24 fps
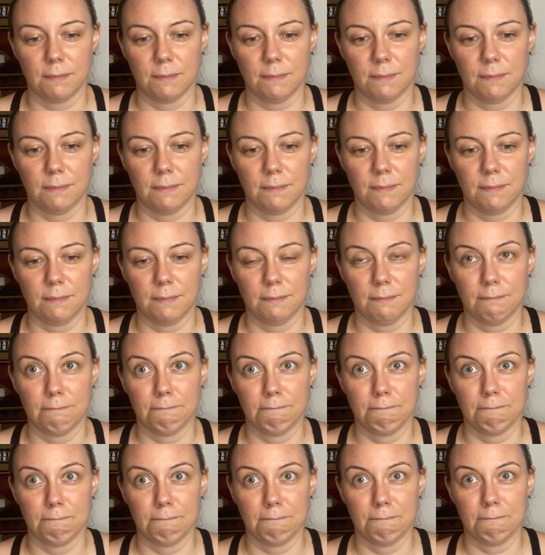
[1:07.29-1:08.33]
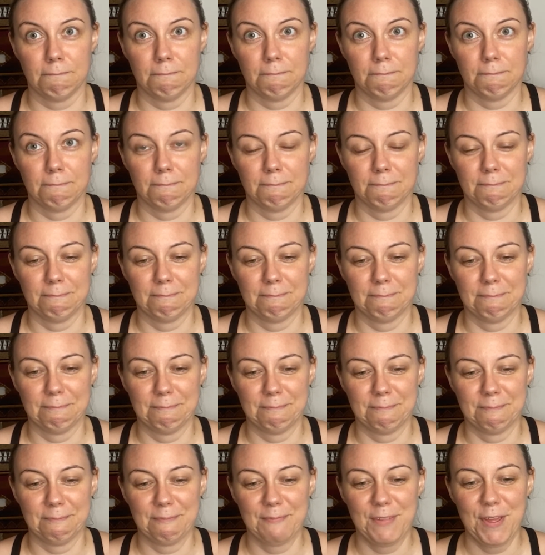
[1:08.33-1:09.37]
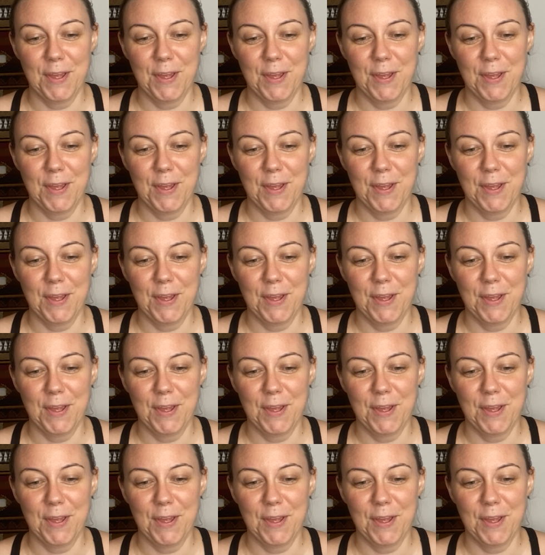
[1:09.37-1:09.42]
No one is speaking in this clip.